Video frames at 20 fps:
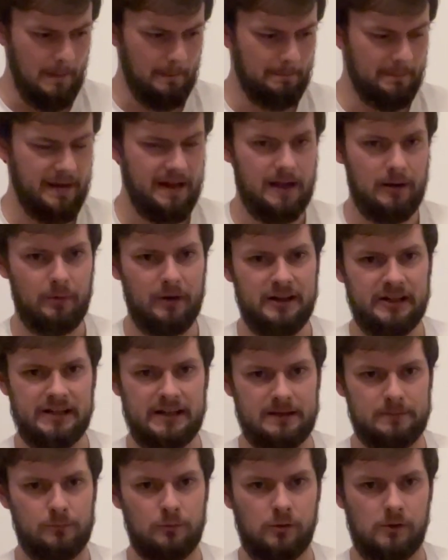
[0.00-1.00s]
beer, which
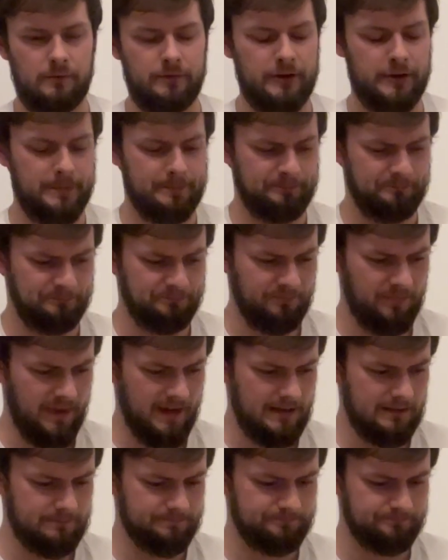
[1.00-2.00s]
has more of
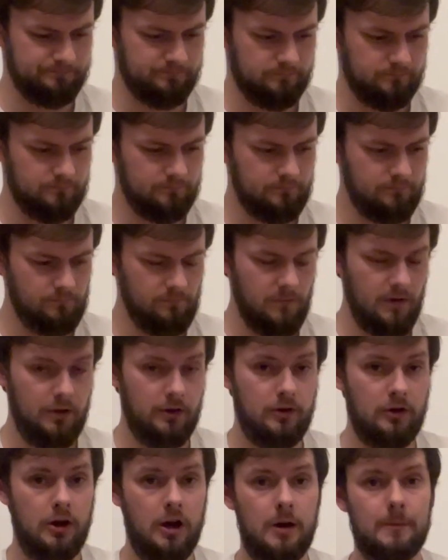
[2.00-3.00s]

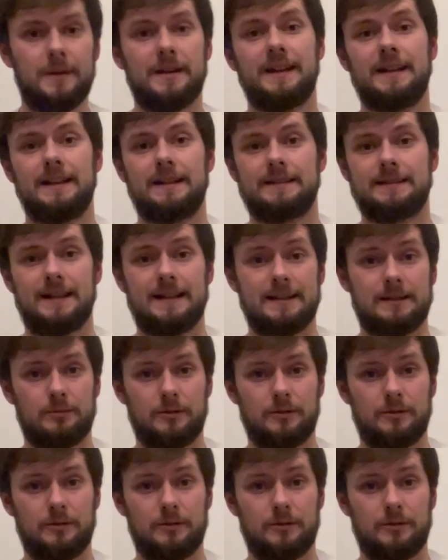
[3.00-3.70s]
a carbonated taste,